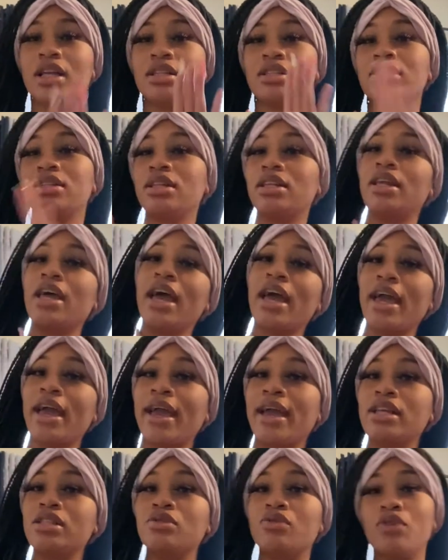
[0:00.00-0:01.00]

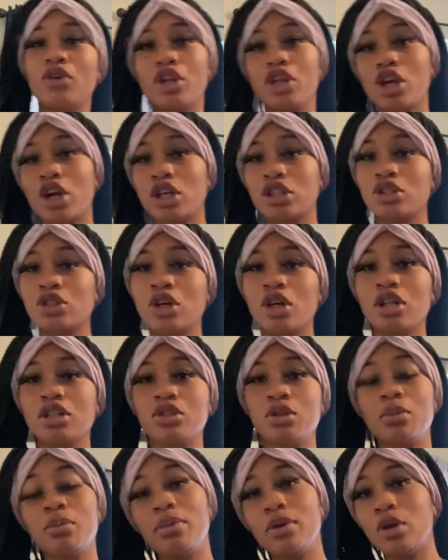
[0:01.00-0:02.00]
today's video is going
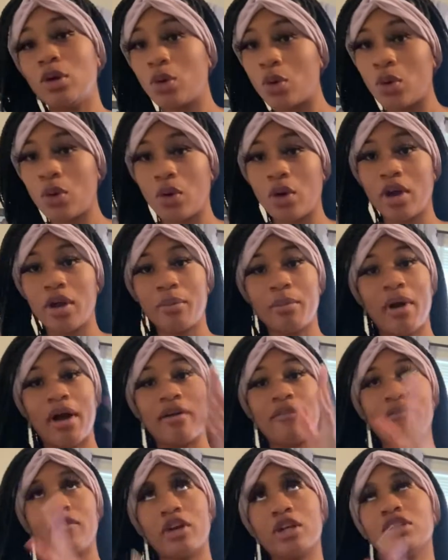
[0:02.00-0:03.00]
to be on
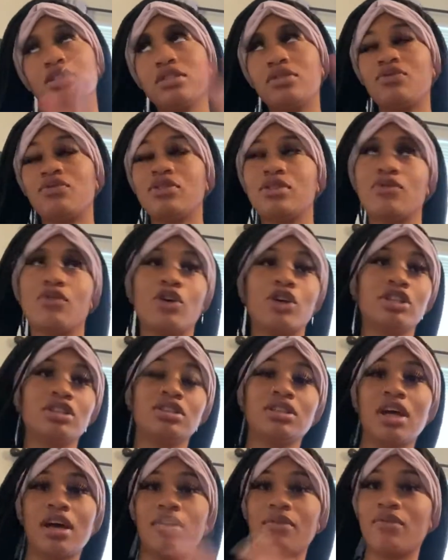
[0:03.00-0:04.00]
my first
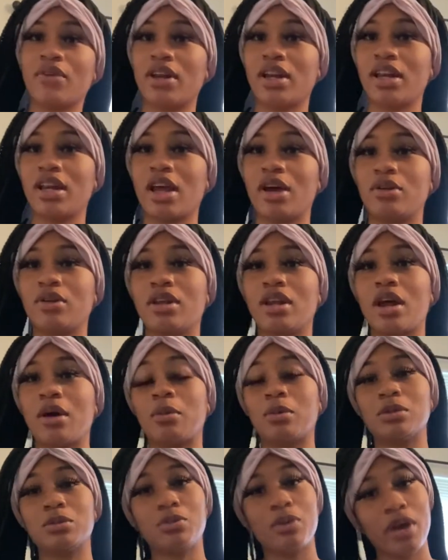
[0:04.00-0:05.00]
time finding out that I
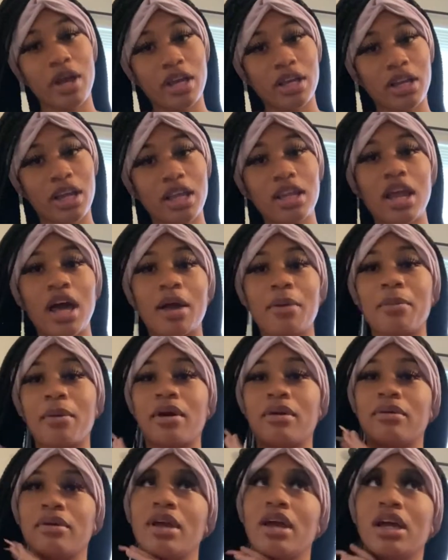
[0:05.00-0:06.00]
was pregnant, like
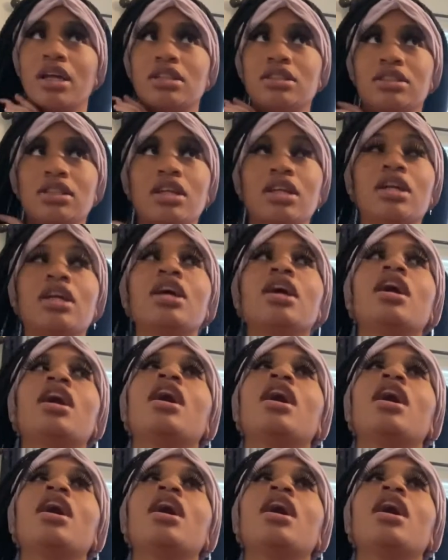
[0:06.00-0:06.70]
my reaction